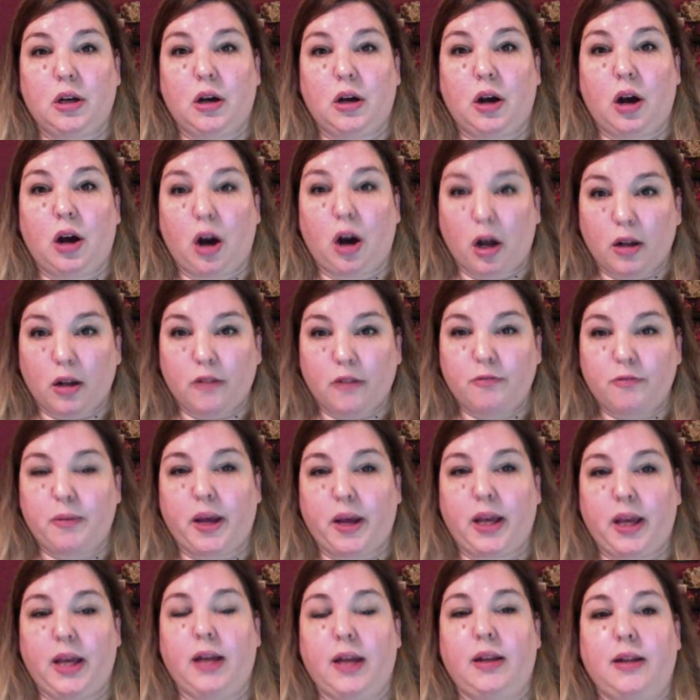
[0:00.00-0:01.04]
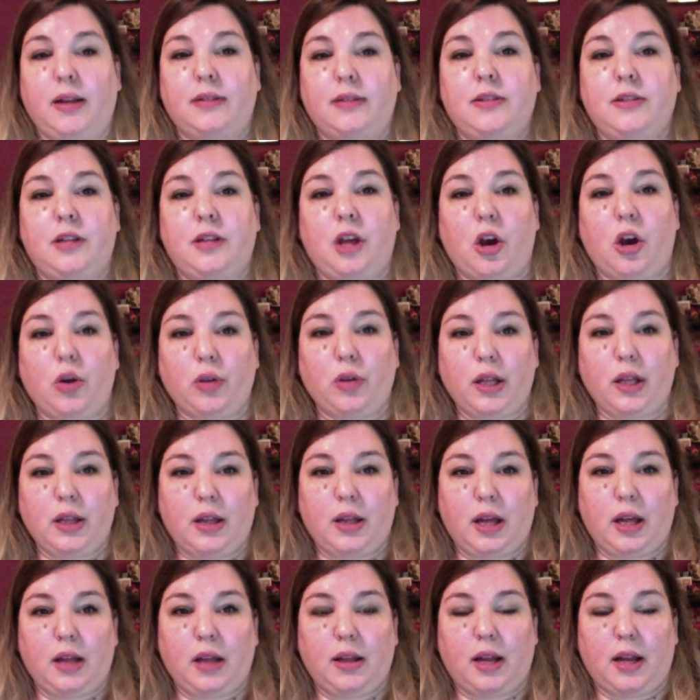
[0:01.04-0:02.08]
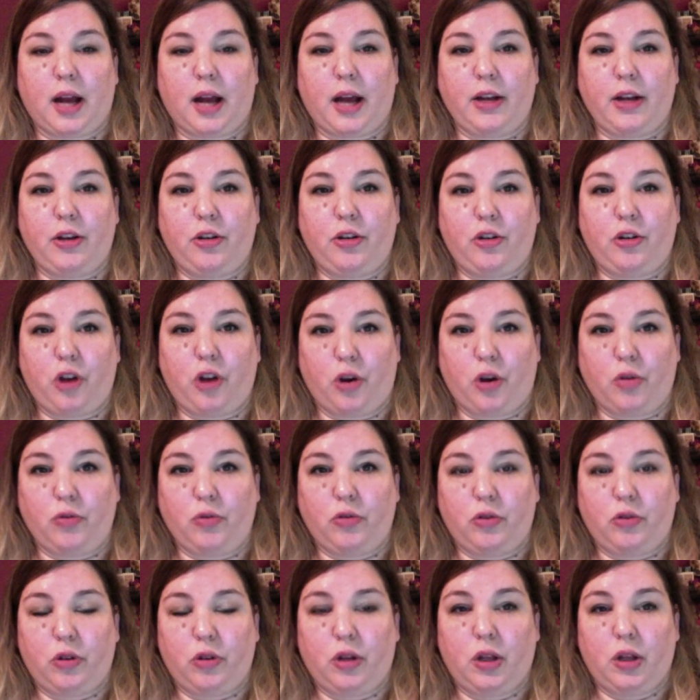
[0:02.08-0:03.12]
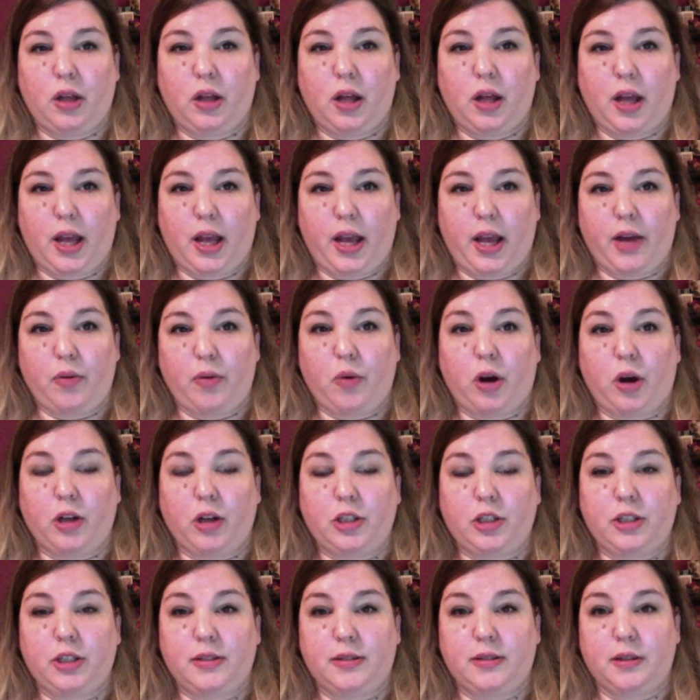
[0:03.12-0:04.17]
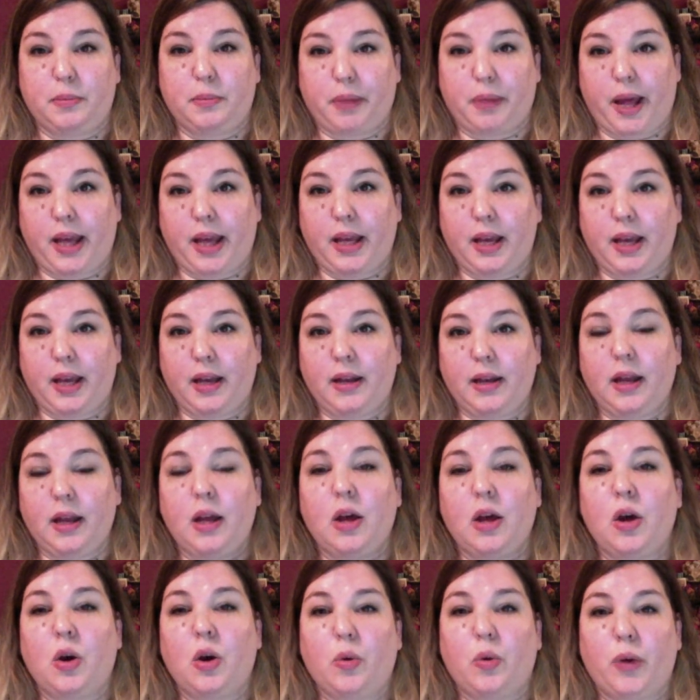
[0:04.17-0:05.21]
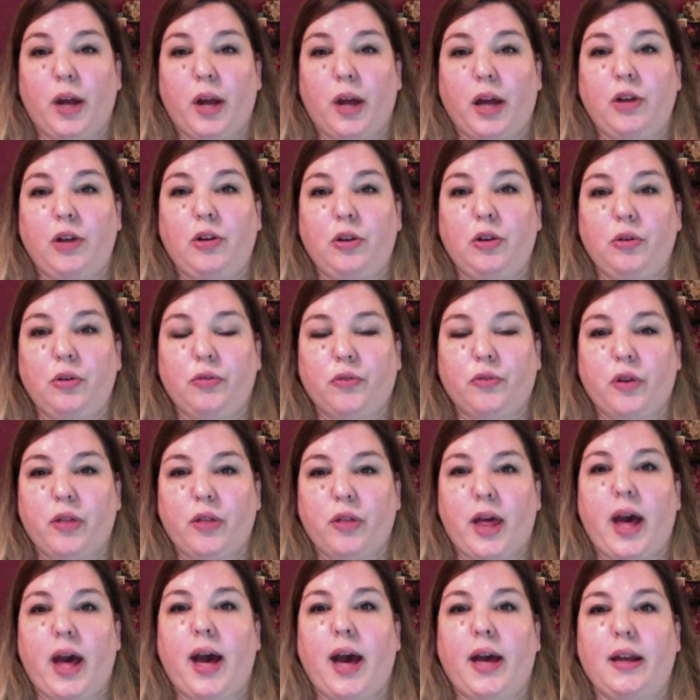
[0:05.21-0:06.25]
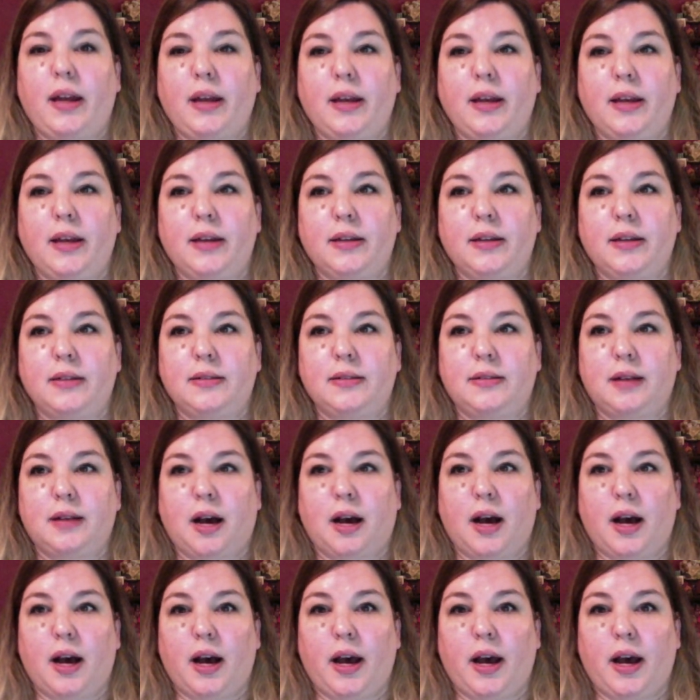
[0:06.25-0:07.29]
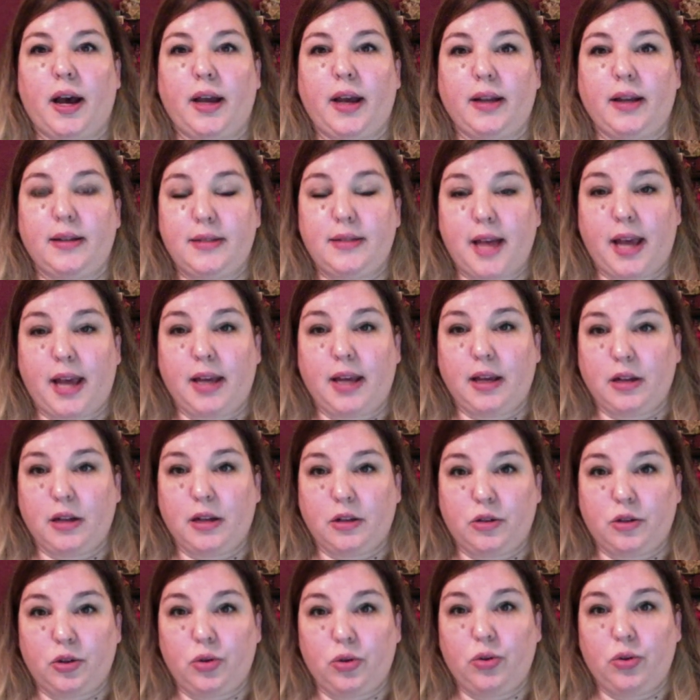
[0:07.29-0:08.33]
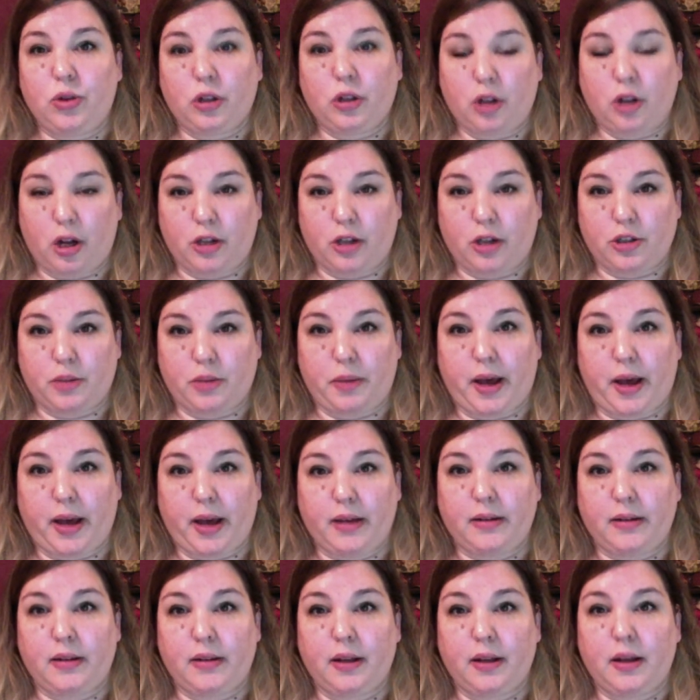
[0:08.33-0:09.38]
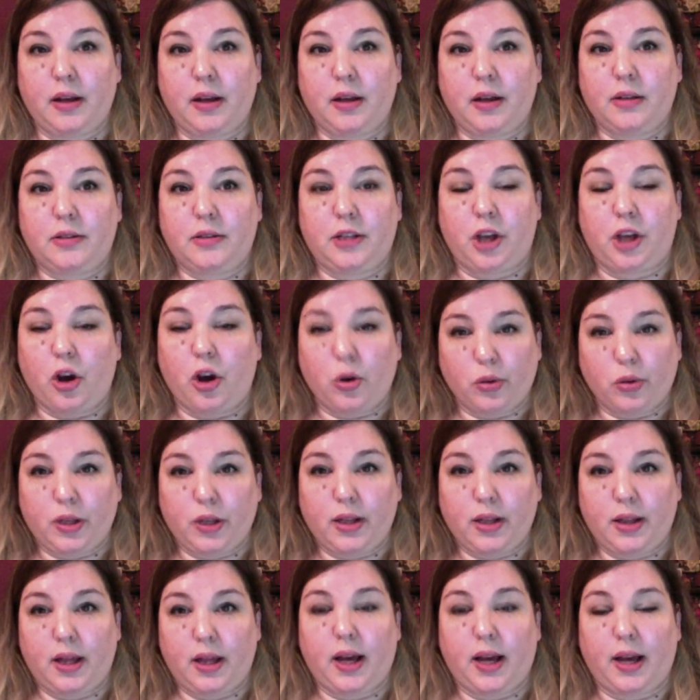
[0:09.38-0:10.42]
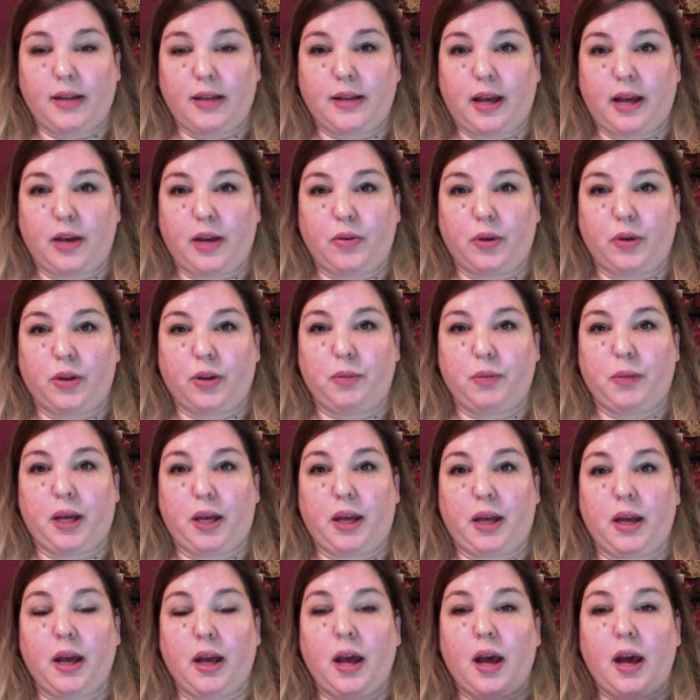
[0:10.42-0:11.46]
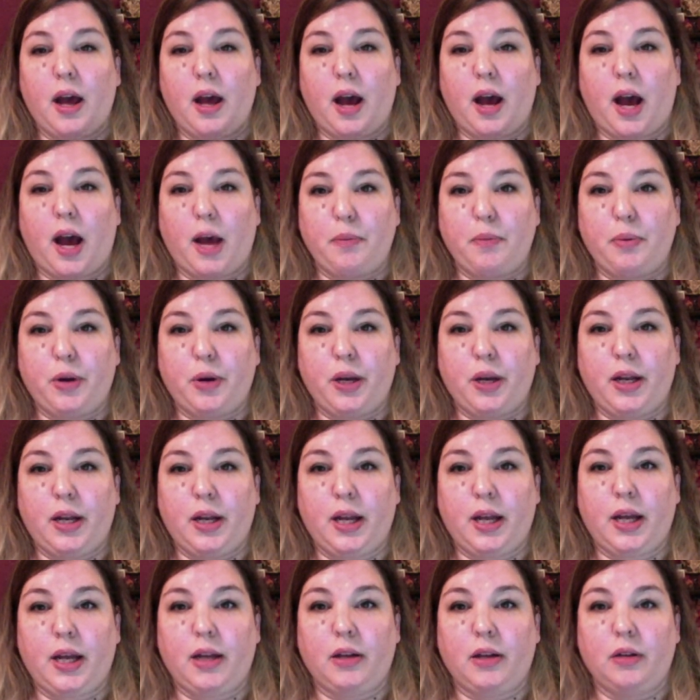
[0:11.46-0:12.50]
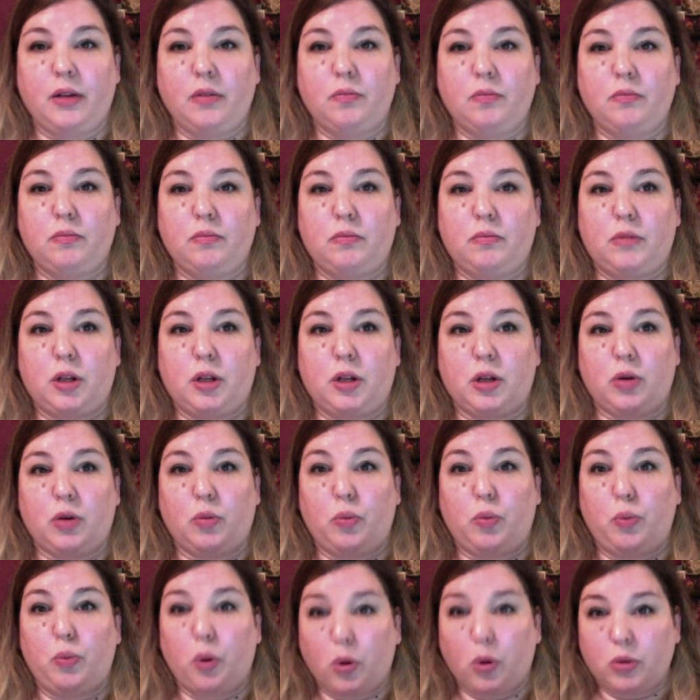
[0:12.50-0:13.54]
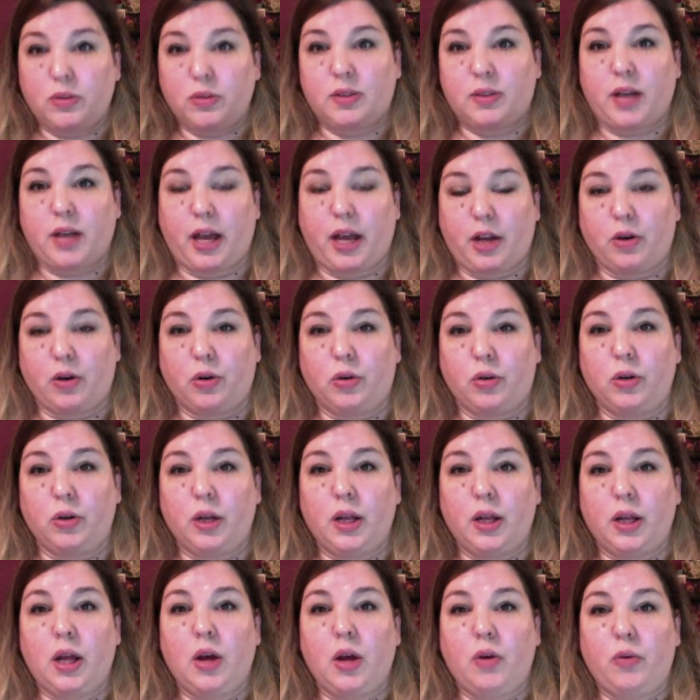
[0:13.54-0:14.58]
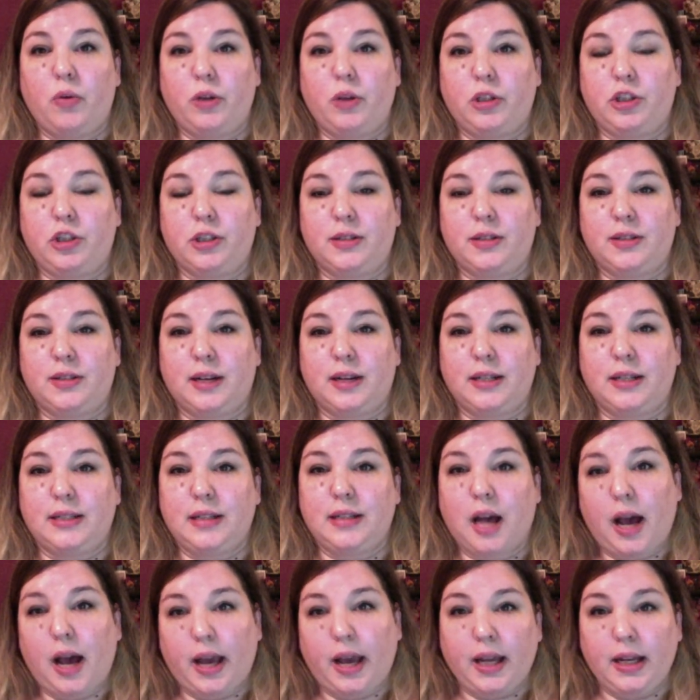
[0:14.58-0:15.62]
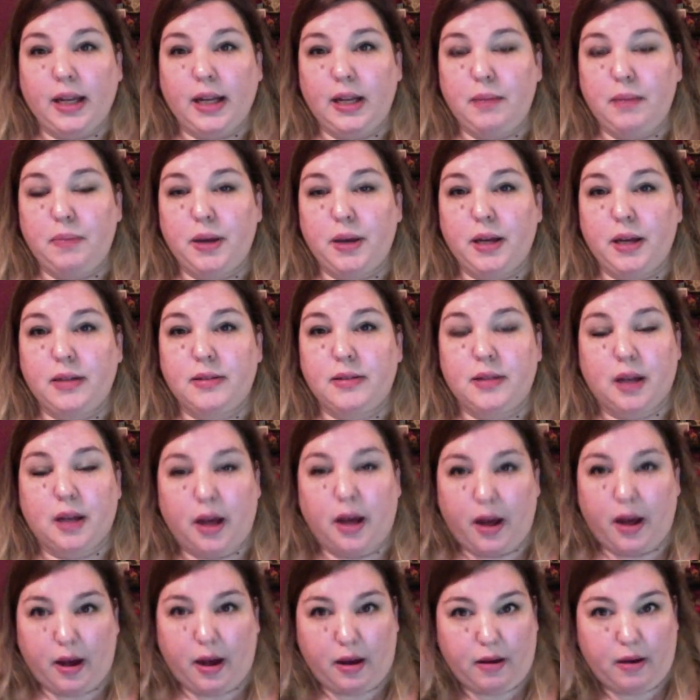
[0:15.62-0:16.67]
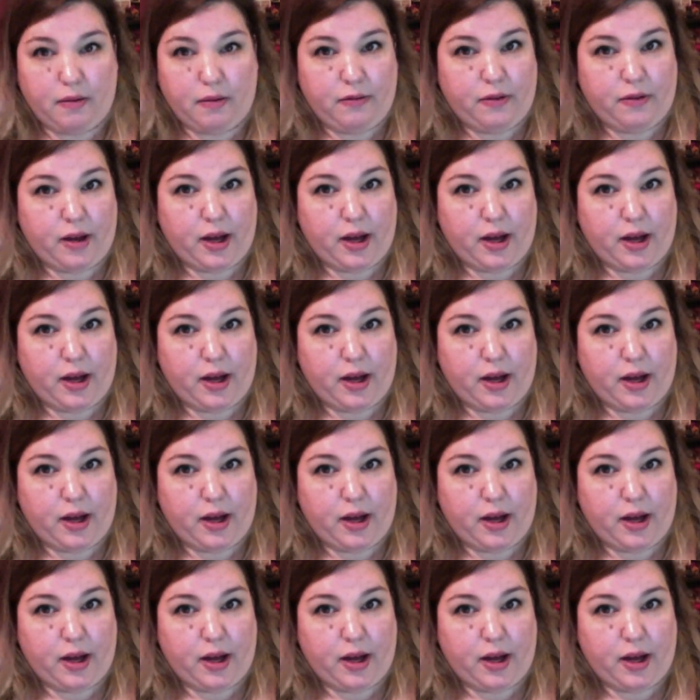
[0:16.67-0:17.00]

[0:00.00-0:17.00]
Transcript: all of my hand knits. The only thing that I don't hand wash is the blanket. What I do for that is I take it to the laundromat. It's the only thing I take with me. I put it in the wool cycle with just a tiny bit of